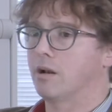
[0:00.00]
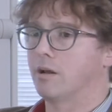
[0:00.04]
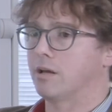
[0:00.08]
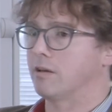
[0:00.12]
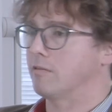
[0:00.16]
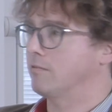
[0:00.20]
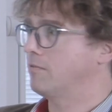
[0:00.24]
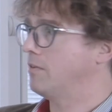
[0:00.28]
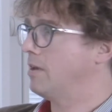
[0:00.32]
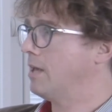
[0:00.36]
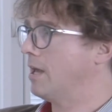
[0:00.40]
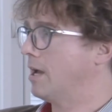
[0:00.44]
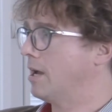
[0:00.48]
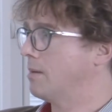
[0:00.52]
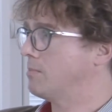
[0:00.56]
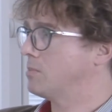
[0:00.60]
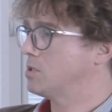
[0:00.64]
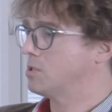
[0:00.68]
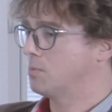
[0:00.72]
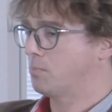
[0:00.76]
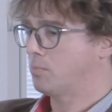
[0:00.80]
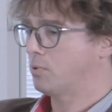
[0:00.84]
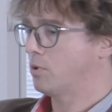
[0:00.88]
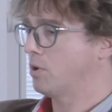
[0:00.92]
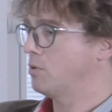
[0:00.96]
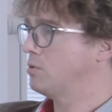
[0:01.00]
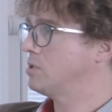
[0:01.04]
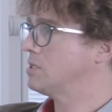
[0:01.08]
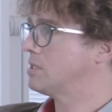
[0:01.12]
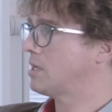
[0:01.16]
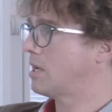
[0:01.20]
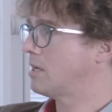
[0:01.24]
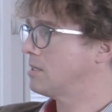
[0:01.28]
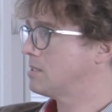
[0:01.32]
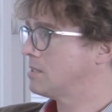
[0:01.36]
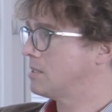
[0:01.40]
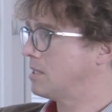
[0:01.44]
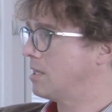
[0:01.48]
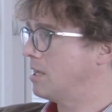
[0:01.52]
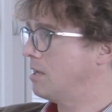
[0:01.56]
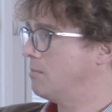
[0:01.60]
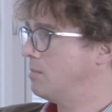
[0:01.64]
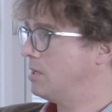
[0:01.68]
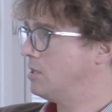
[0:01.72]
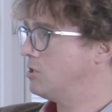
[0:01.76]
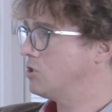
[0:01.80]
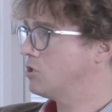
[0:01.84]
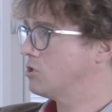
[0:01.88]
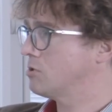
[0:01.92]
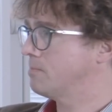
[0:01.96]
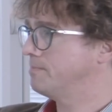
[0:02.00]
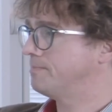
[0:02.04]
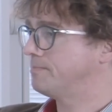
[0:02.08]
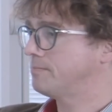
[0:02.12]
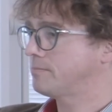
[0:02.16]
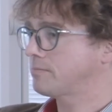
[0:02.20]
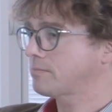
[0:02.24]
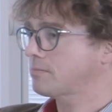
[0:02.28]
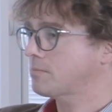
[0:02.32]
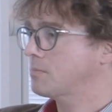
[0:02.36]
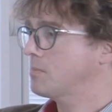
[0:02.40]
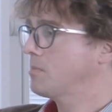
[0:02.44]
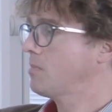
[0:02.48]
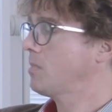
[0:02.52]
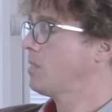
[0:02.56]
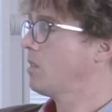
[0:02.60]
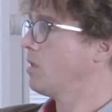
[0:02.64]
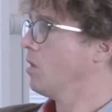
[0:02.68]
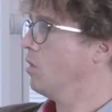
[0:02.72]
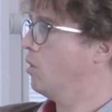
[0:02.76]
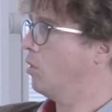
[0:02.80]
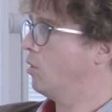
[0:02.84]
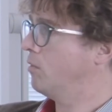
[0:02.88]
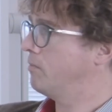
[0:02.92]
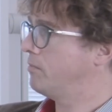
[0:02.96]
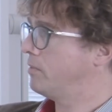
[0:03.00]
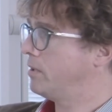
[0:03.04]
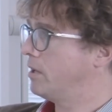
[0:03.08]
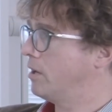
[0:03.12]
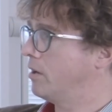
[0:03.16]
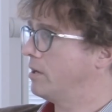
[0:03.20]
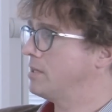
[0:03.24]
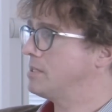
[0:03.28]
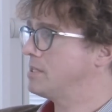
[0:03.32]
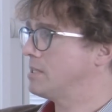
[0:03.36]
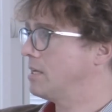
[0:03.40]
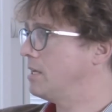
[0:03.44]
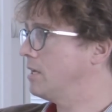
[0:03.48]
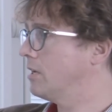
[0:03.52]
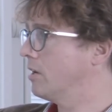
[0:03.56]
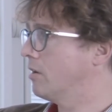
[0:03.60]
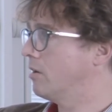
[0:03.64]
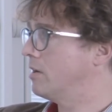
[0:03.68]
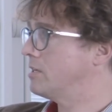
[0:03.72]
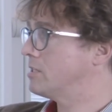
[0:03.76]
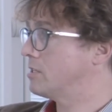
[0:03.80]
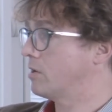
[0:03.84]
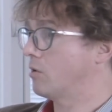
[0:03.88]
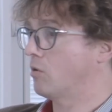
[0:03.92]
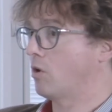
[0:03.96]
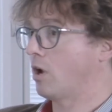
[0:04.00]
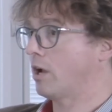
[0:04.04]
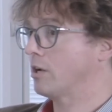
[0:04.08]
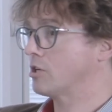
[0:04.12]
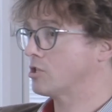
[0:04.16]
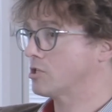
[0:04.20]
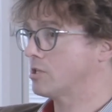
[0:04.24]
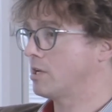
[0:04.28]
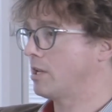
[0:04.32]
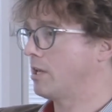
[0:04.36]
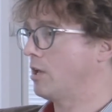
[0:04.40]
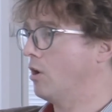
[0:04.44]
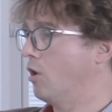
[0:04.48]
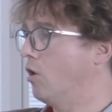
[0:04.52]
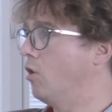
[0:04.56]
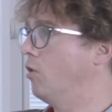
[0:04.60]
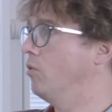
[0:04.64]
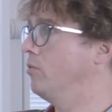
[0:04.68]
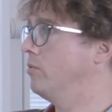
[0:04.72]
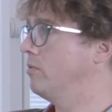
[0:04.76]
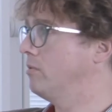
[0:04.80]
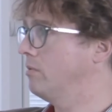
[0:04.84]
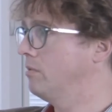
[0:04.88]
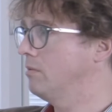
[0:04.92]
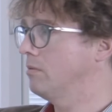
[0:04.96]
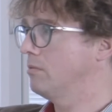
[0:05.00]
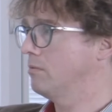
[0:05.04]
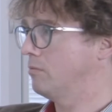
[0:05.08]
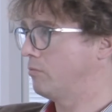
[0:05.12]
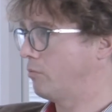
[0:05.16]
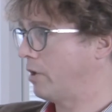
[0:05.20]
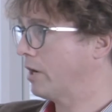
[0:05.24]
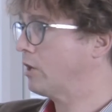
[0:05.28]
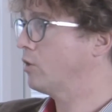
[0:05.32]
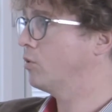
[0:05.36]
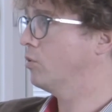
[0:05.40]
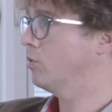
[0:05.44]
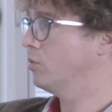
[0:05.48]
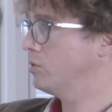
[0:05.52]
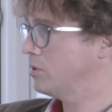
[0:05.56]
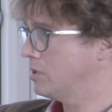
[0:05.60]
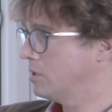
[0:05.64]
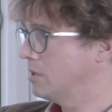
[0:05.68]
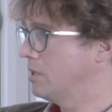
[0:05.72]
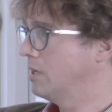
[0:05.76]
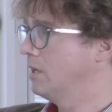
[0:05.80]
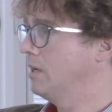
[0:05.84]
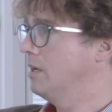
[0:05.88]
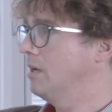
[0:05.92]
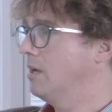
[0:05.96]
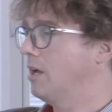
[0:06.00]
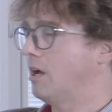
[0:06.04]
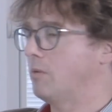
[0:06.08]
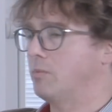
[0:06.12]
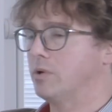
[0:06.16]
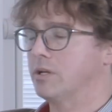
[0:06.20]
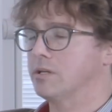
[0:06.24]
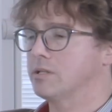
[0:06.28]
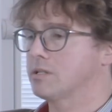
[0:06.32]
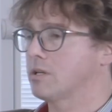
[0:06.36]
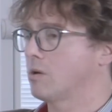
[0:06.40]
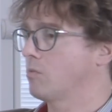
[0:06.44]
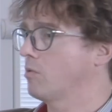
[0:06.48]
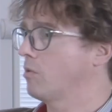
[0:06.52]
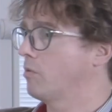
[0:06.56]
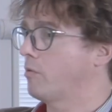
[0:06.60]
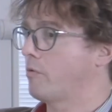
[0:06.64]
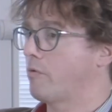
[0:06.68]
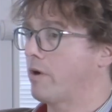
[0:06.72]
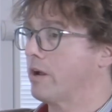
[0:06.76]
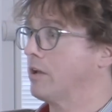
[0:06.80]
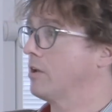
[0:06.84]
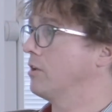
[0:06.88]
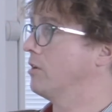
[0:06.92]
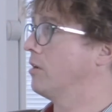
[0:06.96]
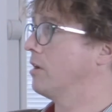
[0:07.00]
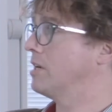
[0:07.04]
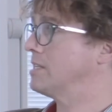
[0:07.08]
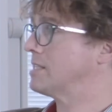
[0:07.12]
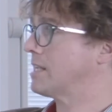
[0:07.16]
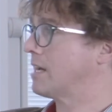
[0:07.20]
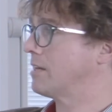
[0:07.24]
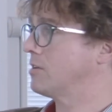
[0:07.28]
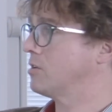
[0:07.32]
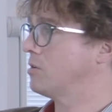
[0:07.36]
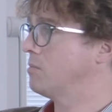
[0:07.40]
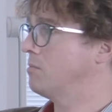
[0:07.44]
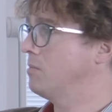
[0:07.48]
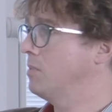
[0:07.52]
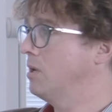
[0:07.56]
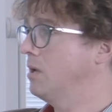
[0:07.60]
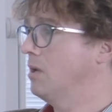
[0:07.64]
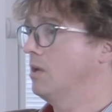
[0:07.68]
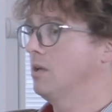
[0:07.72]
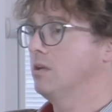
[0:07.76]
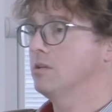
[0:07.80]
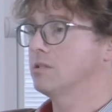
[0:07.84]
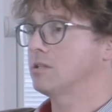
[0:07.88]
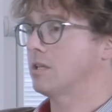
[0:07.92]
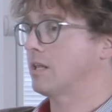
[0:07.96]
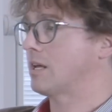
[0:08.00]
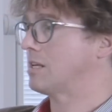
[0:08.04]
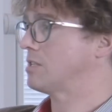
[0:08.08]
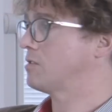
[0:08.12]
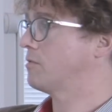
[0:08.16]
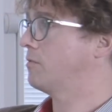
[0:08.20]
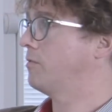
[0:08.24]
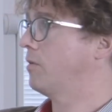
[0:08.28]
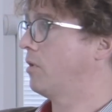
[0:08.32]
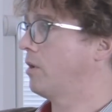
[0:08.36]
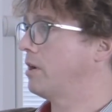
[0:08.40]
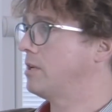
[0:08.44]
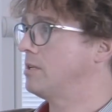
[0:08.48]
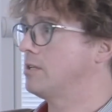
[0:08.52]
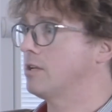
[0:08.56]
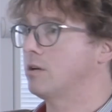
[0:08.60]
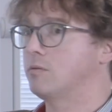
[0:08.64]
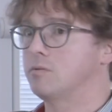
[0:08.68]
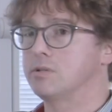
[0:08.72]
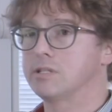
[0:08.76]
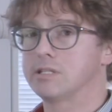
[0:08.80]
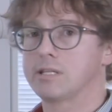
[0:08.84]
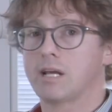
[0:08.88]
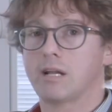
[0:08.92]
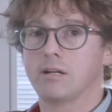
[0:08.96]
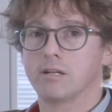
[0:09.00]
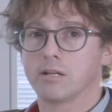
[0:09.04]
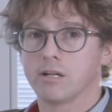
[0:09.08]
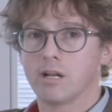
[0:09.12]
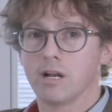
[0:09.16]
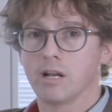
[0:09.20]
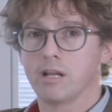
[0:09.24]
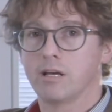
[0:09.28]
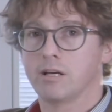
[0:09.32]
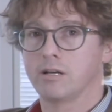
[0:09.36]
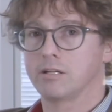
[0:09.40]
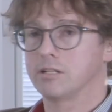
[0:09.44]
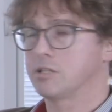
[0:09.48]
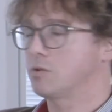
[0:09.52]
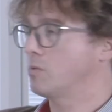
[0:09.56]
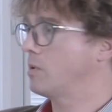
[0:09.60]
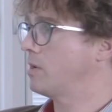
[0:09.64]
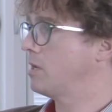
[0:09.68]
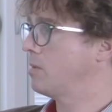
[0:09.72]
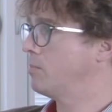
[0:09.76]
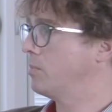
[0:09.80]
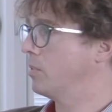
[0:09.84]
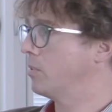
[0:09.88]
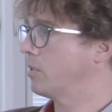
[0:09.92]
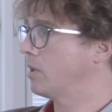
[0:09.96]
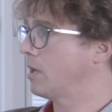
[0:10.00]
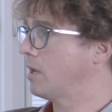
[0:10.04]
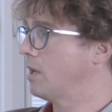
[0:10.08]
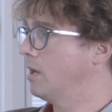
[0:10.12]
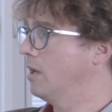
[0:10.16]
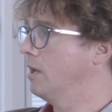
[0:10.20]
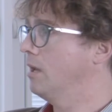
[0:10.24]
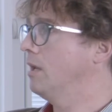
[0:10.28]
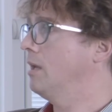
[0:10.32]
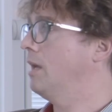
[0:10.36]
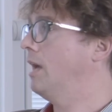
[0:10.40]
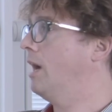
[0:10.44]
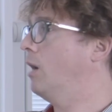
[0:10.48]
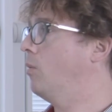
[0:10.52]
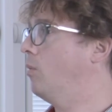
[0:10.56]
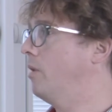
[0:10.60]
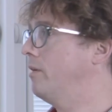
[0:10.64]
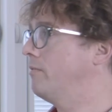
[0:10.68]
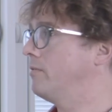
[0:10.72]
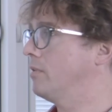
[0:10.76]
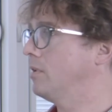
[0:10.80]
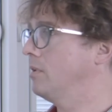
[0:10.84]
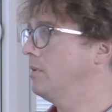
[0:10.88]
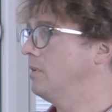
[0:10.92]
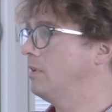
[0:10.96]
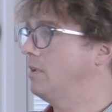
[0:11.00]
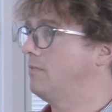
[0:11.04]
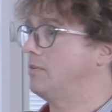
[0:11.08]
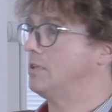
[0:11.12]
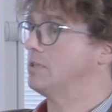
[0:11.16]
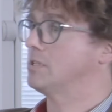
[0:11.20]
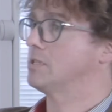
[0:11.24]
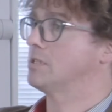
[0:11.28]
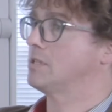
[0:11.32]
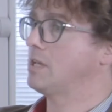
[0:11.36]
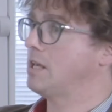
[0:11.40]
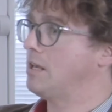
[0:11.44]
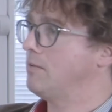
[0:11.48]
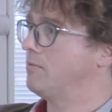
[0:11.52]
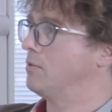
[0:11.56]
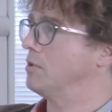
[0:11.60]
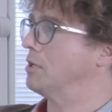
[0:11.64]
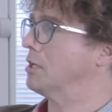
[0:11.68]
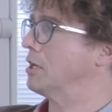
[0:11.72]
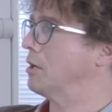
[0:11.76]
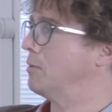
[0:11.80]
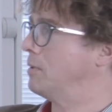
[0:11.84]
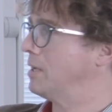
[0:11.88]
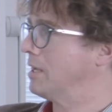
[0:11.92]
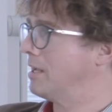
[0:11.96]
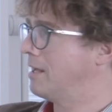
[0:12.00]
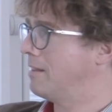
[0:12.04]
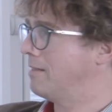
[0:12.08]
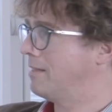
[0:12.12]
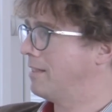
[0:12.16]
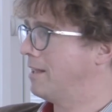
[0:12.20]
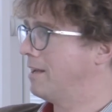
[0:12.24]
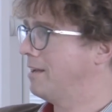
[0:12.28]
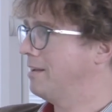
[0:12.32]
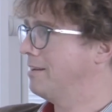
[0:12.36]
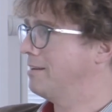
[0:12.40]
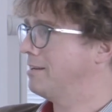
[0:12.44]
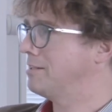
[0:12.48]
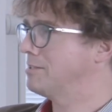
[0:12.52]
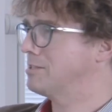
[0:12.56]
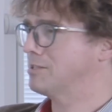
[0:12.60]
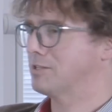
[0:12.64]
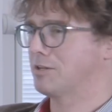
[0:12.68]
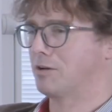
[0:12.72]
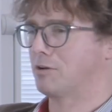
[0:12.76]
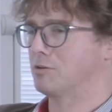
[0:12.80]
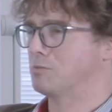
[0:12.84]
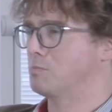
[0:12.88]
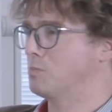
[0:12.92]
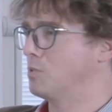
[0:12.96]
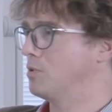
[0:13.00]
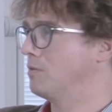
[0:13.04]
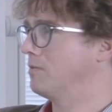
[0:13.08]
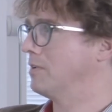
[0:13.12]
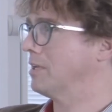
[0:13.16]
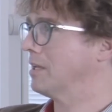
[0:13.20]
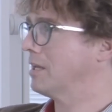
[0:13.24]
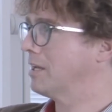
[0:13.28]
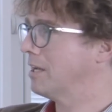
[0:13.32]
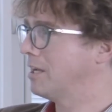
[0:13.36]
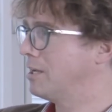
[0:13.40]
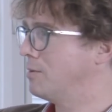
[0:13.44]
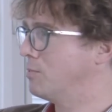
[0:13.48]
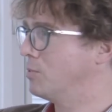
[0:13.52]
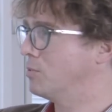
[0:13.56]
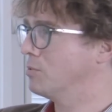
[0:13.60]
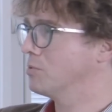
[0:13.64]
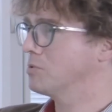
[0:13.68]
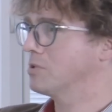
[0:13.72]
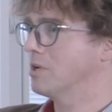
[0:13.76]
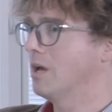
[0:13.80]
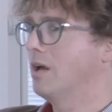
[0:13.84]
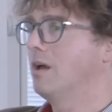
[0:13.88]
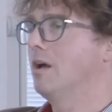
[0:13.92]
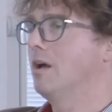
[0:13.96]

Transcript: like VApp to process the image of the IT guys that are actually on record. And we can say, well, we recognise Adam, so that's fine, don't send an alert to anybody. However, if it's Stephen going in there and starts moving cables,